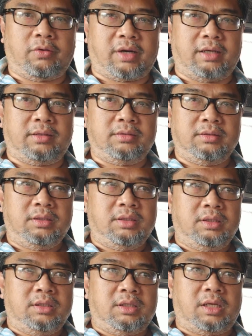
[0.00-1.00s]
run
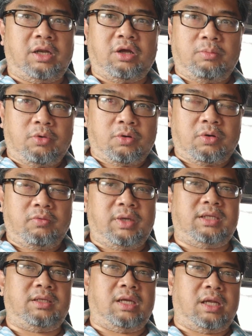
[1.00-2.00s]
a lot more with
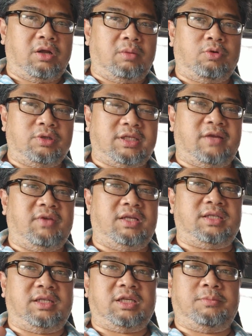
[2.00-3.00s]
a lot more savings
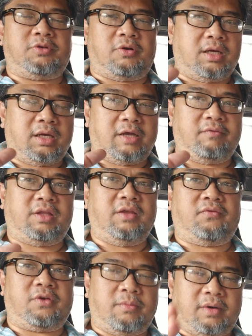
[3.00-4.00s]
in terms of everything
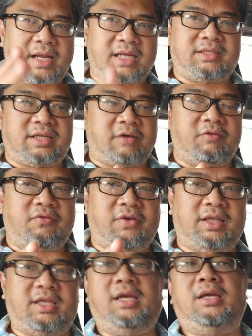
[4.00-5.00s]
from less driver
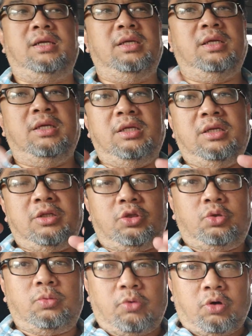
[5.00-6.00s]
fatigue
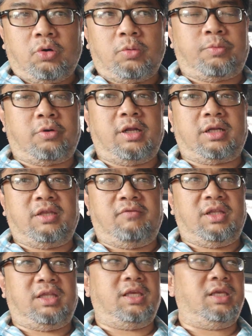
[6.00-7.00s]
to more
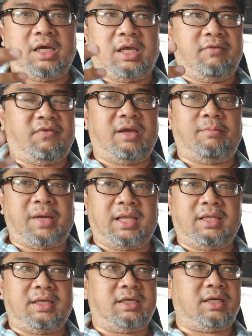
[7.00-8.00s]
productivity in fact
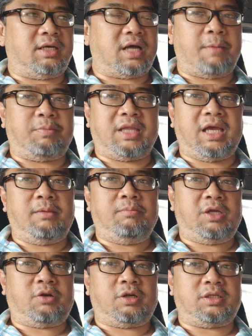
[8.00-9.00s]
better uptime
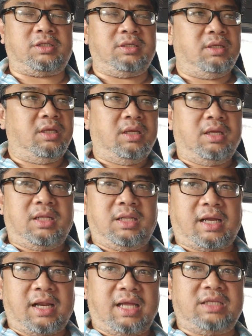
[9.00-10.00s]
because the
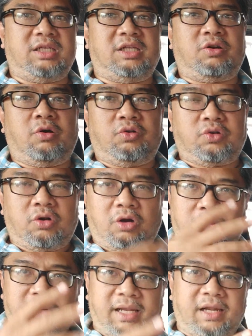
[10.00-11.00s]
clutch is controlled all
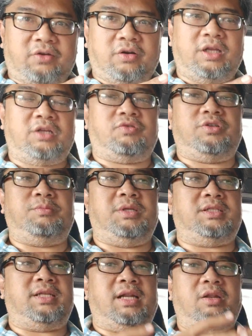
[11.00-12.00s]
by electronics which
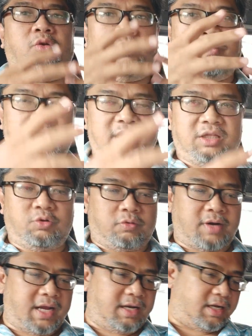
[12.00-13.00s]
means that nobody to
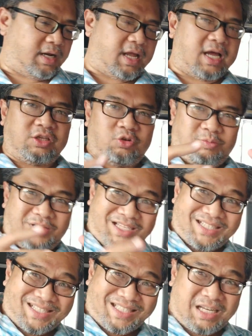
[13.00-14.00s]
ride the clutch nobody
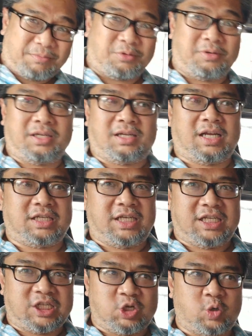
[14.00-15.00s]
just steps on the clutch and
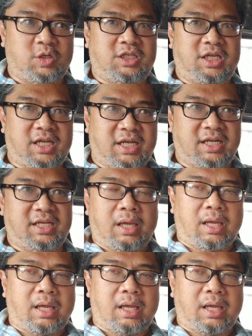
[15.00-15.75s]
just holds it and